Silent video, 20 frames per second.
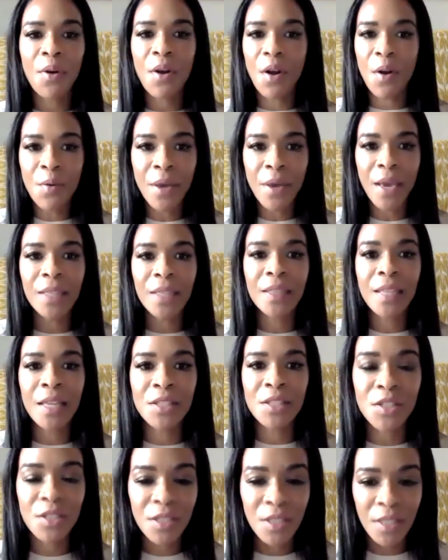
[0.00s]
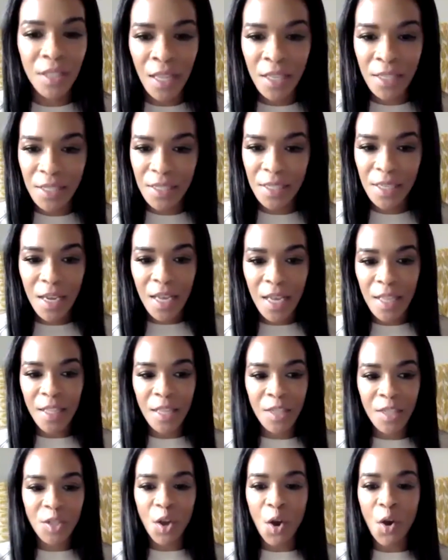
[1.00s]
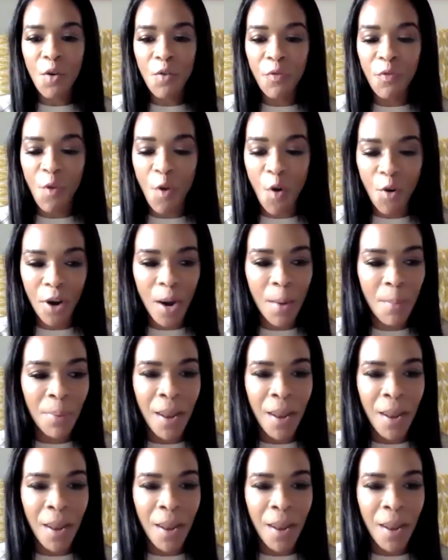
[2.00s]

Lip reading: Okay, let's go for it.